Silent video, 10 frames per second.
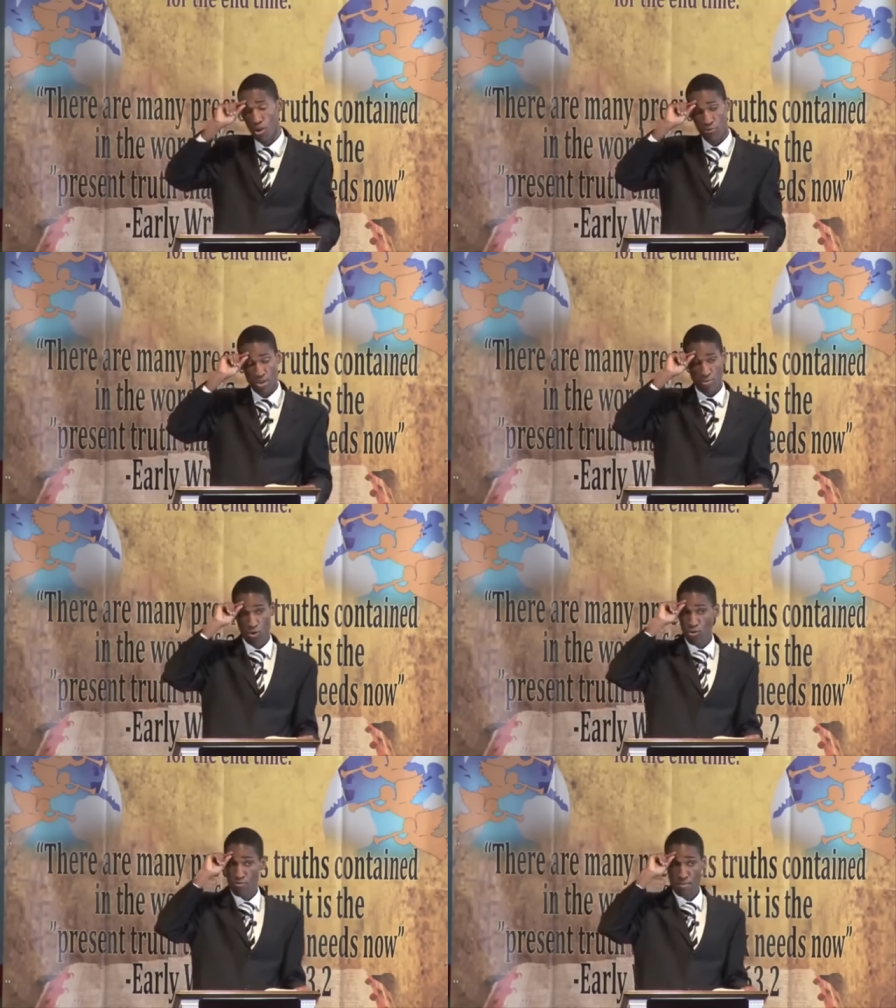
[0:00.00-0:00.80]
of
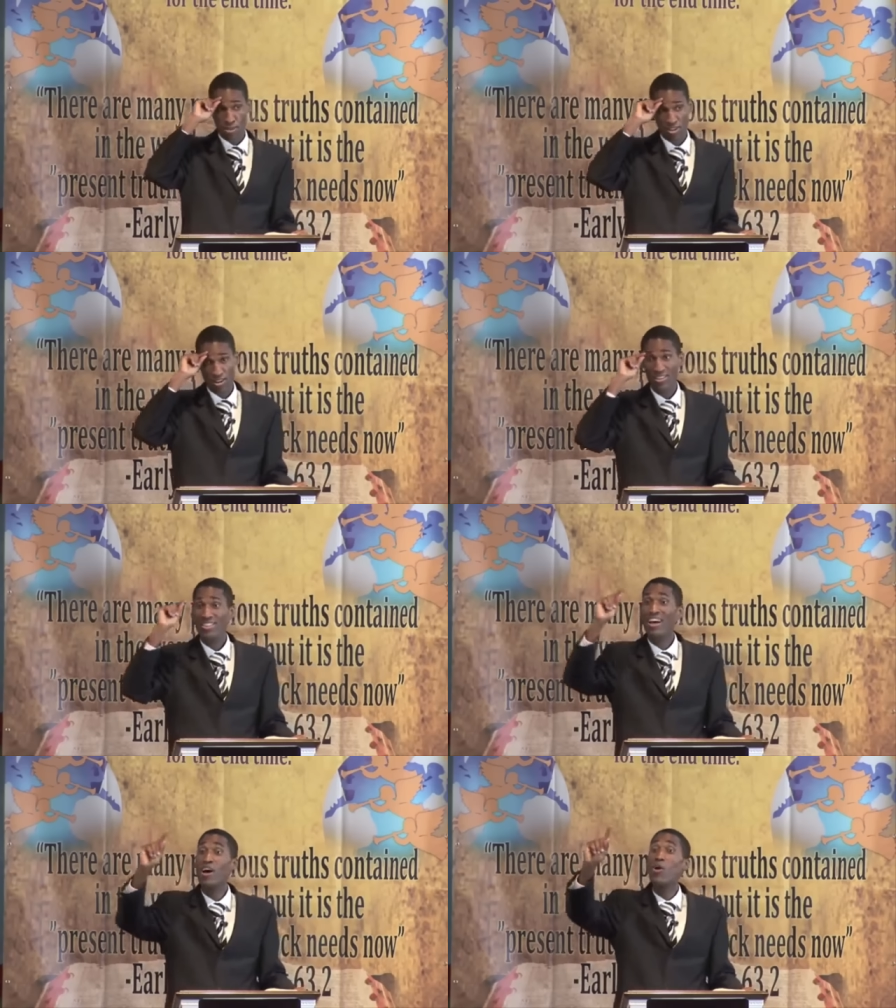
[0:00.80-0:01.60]
people remember there?
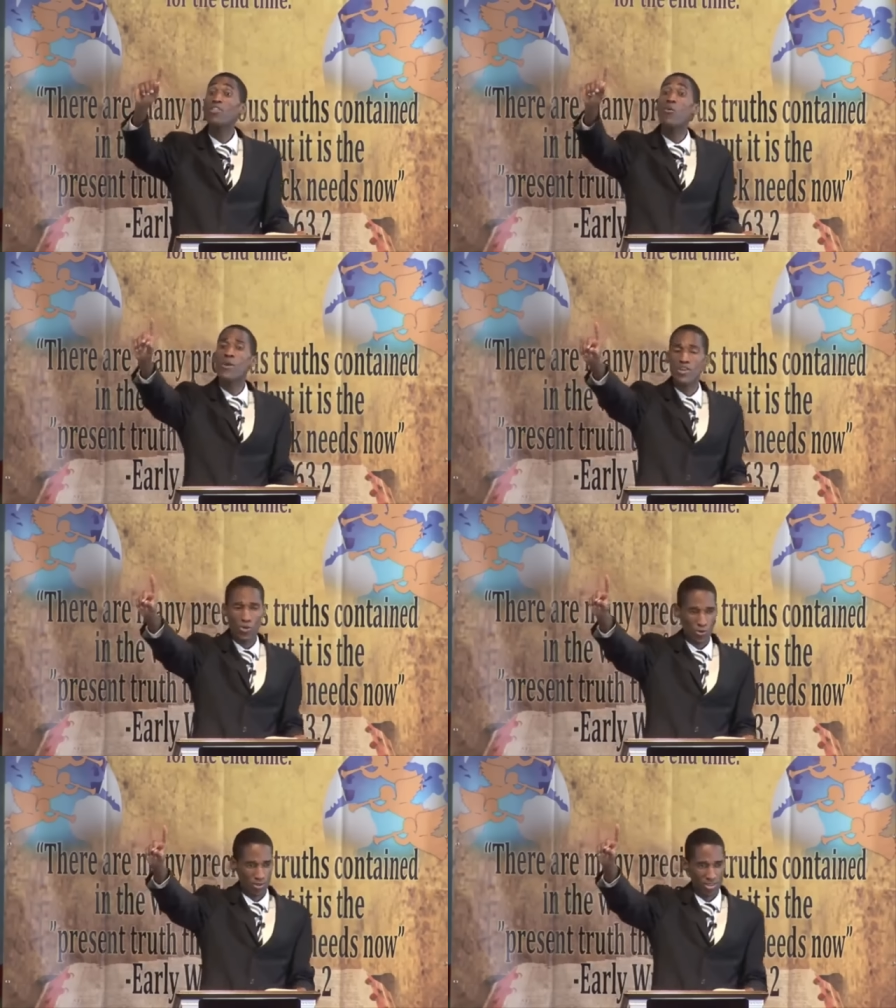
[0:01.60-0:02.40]
The, the
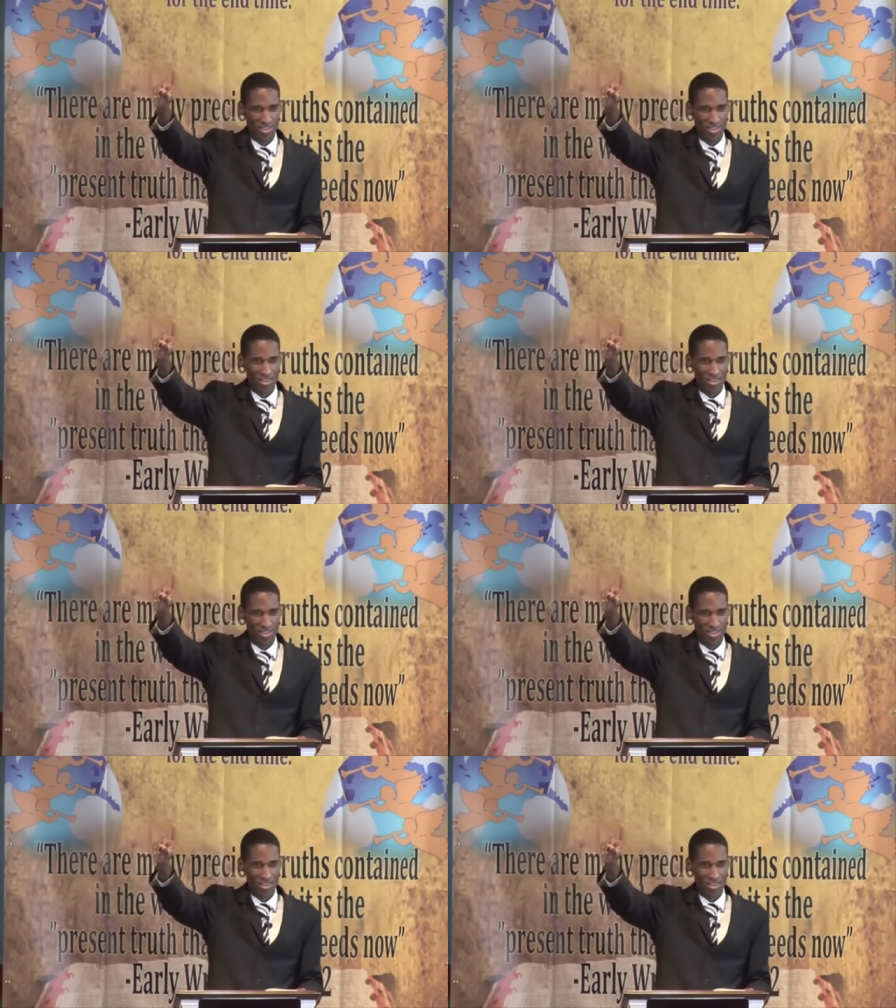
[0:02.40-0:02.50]
widows.